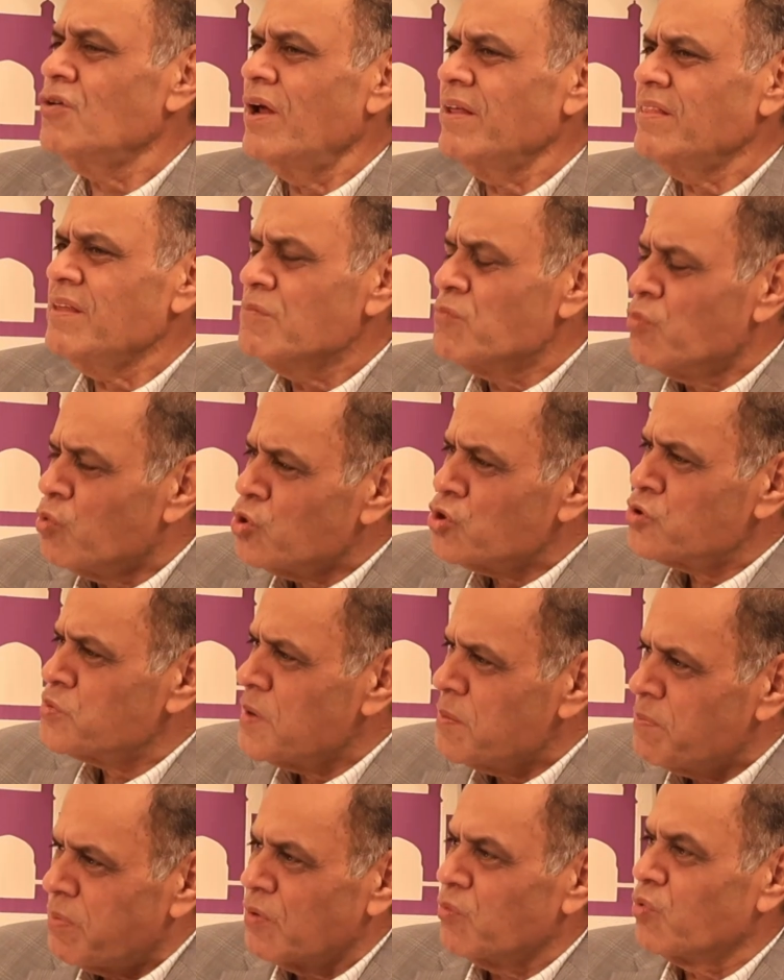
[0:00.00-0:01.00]
I think most
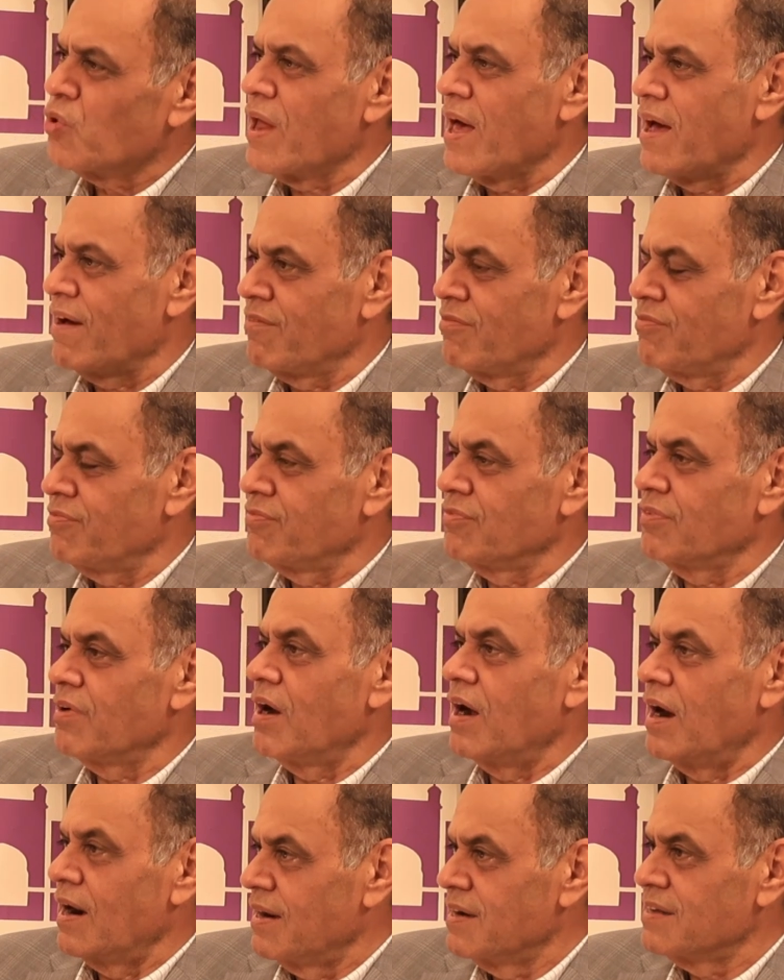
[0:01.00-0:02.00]
people would have
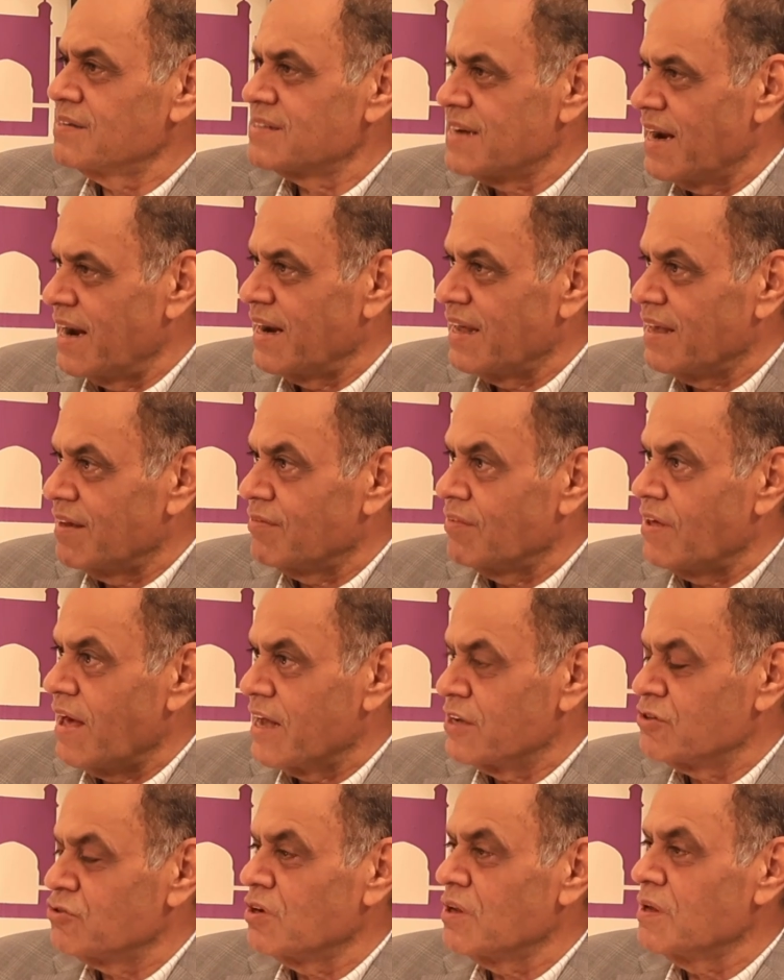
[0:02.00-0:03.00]
understanding if they
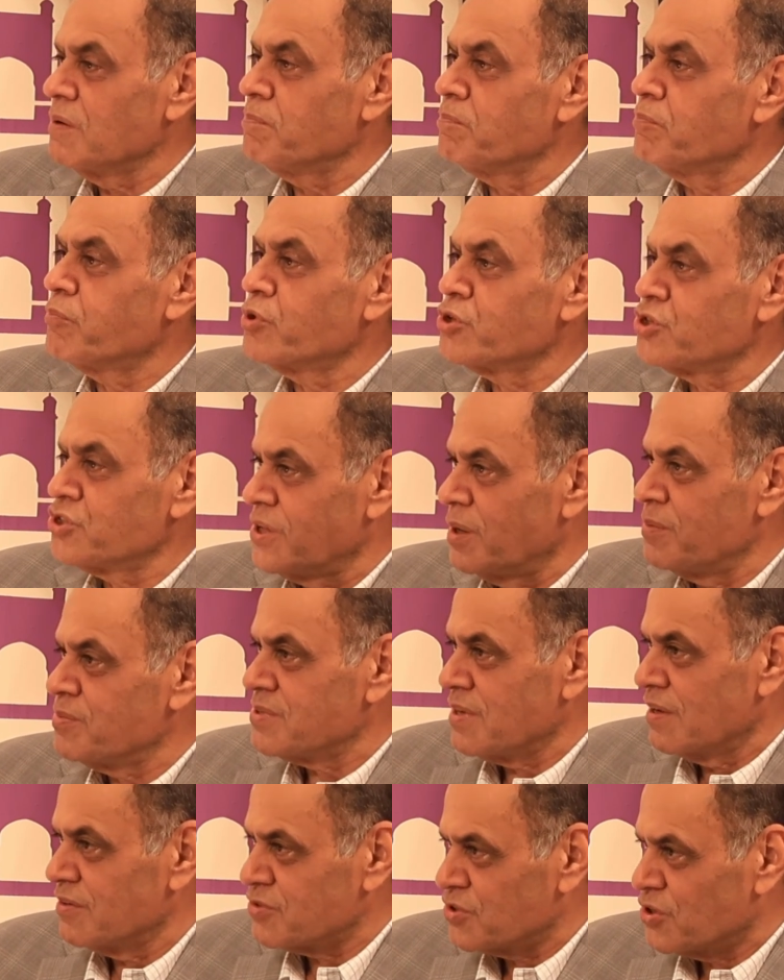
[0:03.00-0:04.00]
actually push
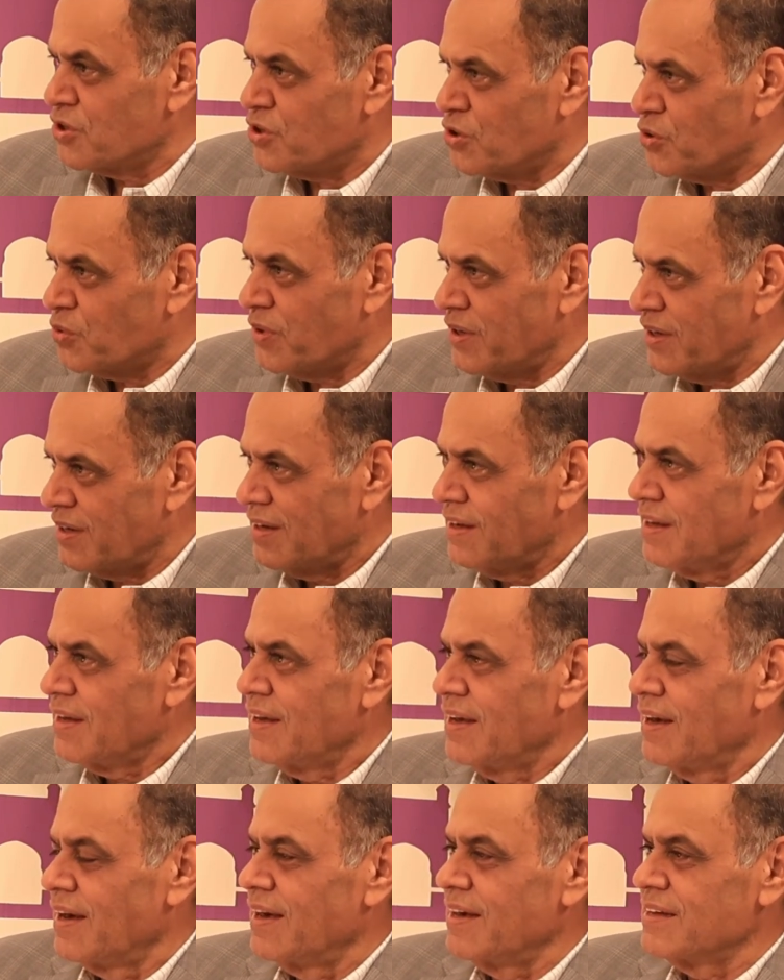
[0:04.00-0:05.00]
themselves to do it.
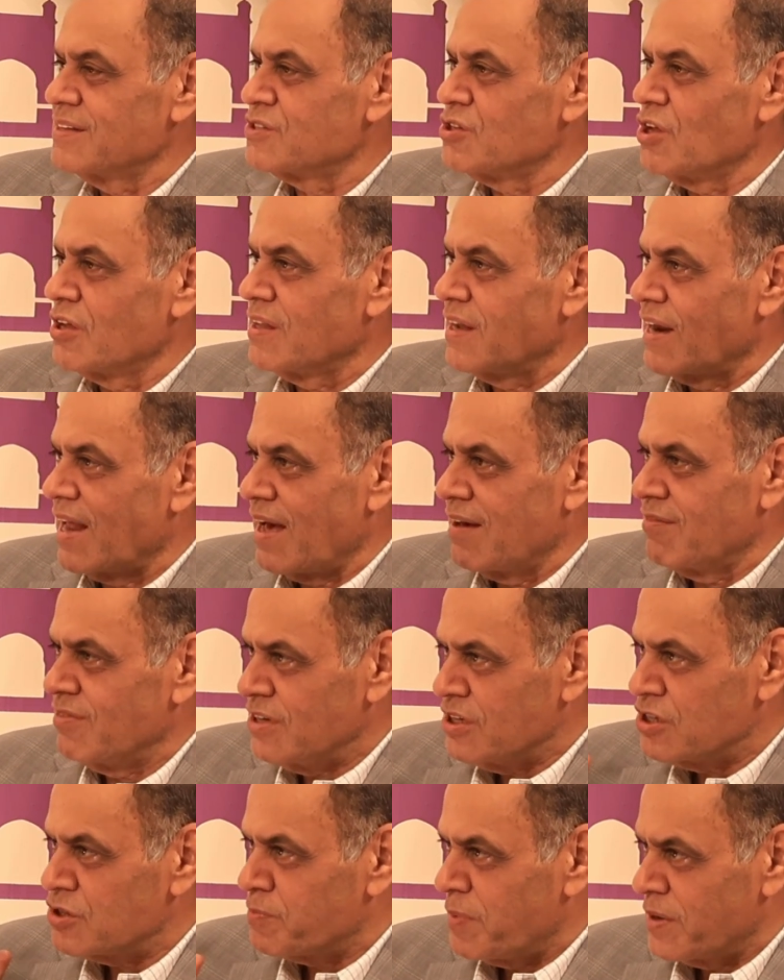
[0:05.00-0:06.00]
It's not that I have
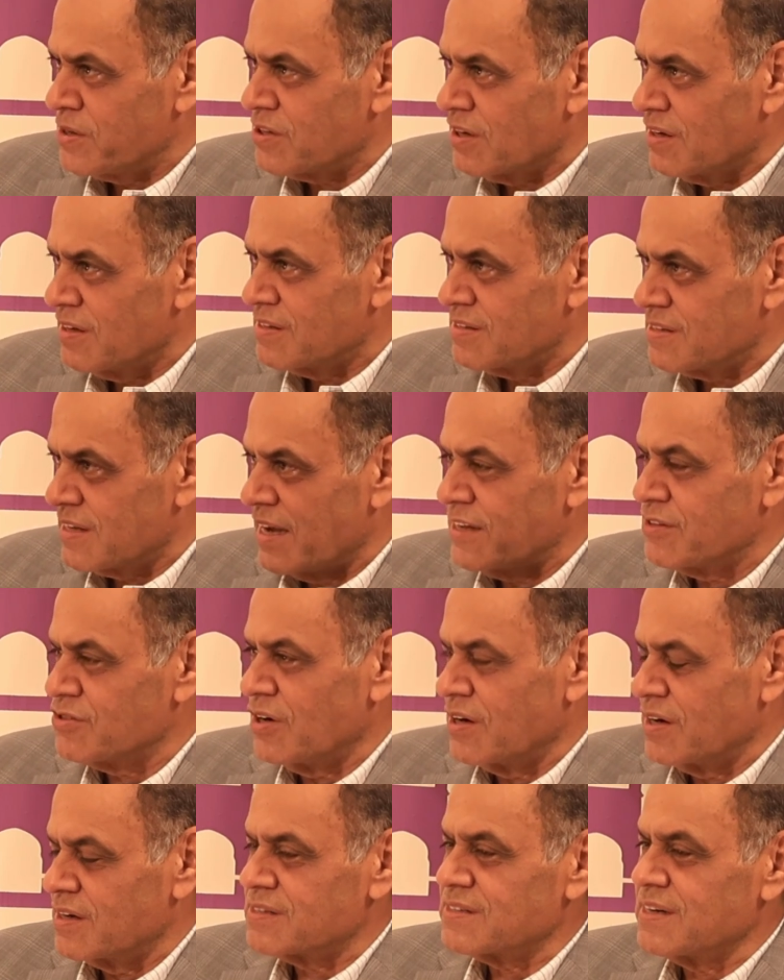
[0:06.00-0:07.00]
any special insights
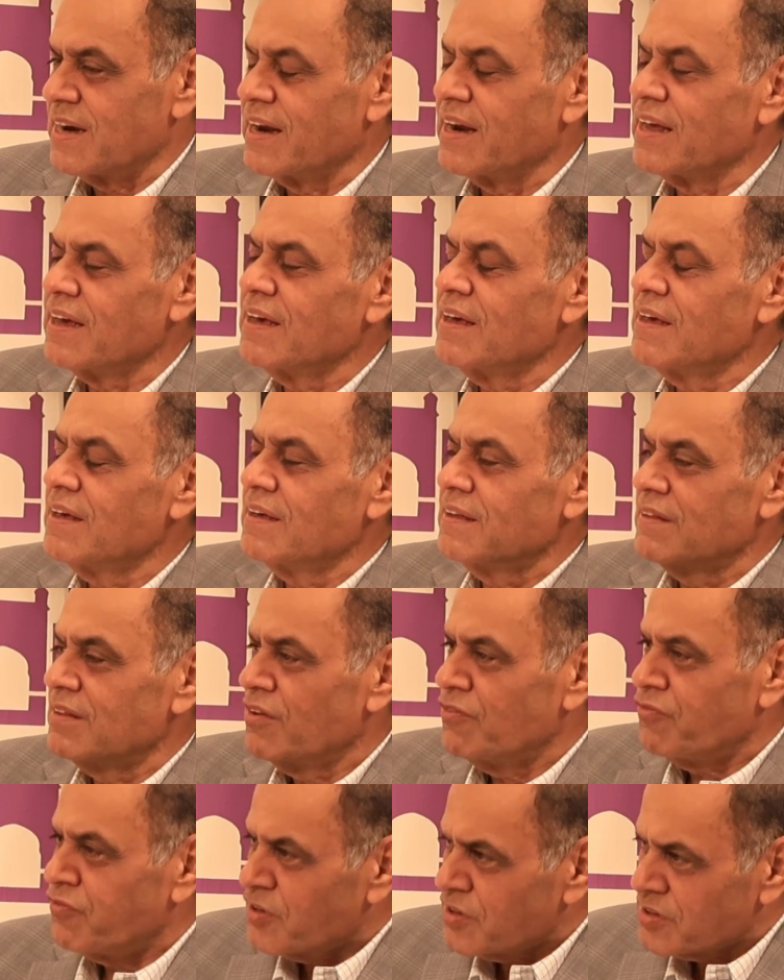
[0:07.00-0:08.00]
or understanding.
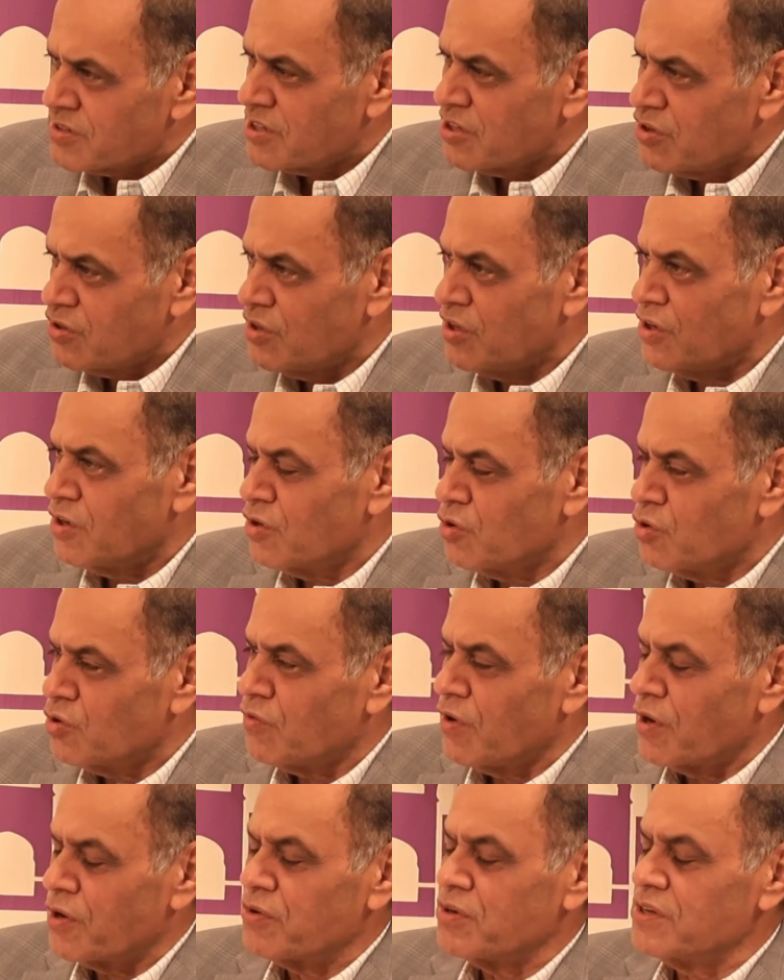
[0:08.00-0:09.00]
The first thing you need to do,
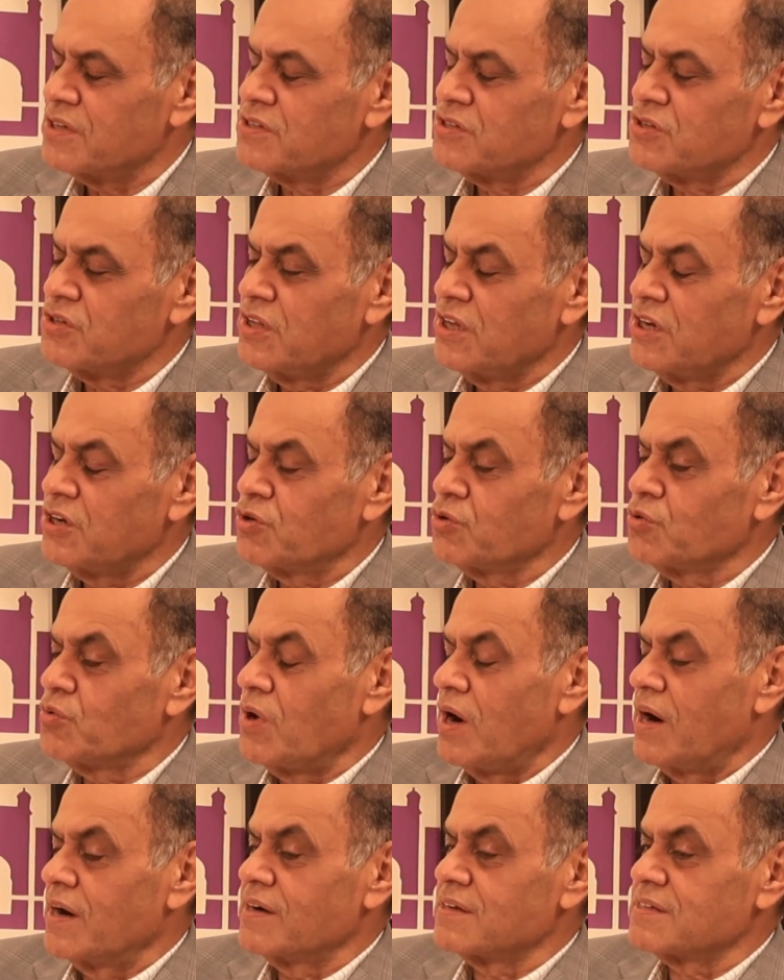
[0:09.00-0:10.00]
Varun, is you need
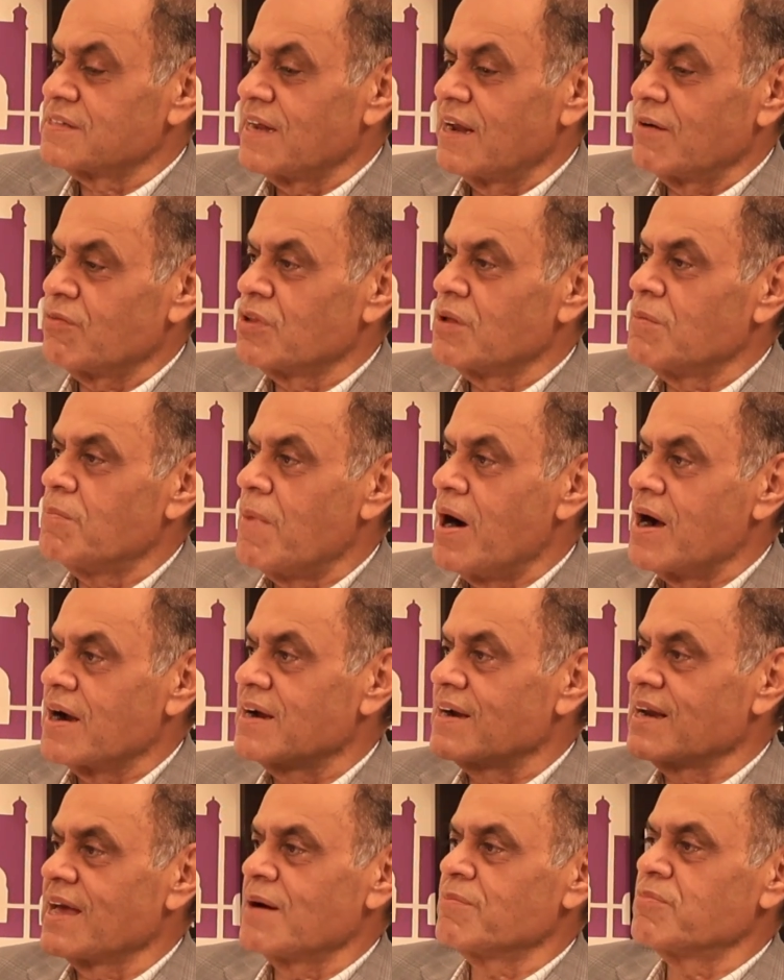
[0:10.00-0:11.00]
to understand what the
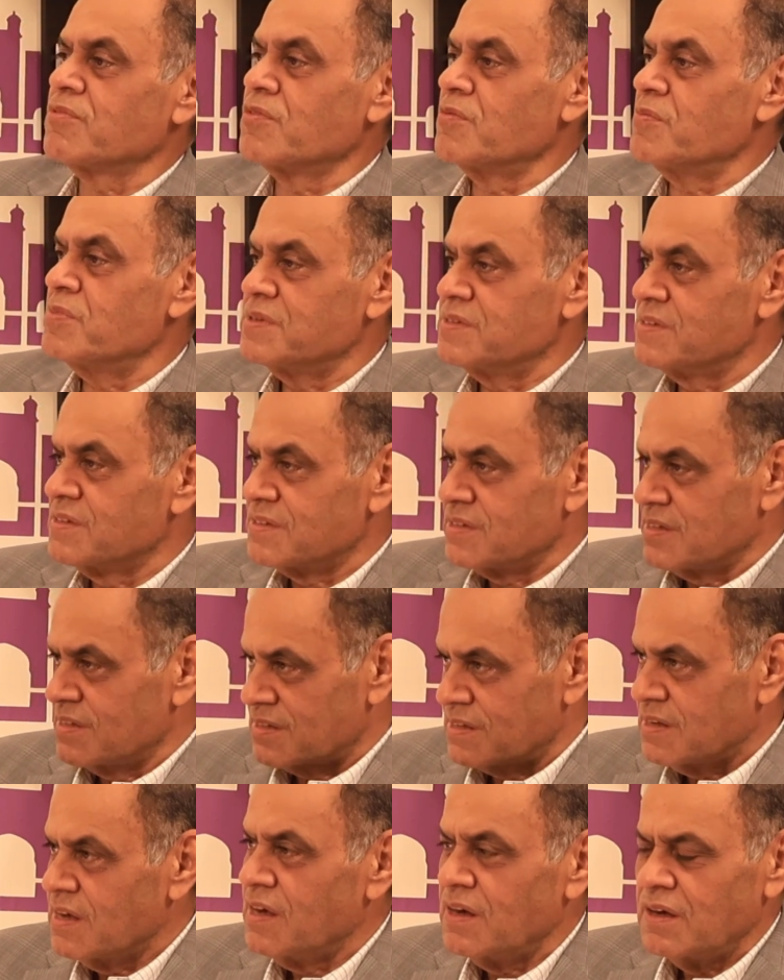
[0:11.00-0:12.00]
market cap of a business
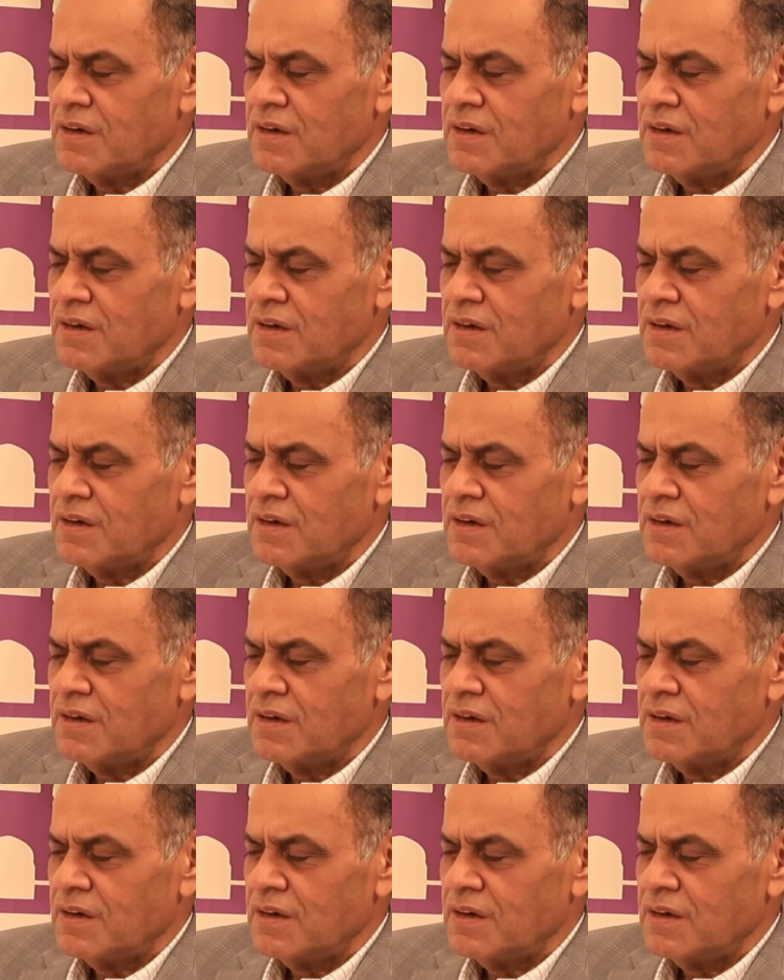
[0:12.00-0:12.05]
is.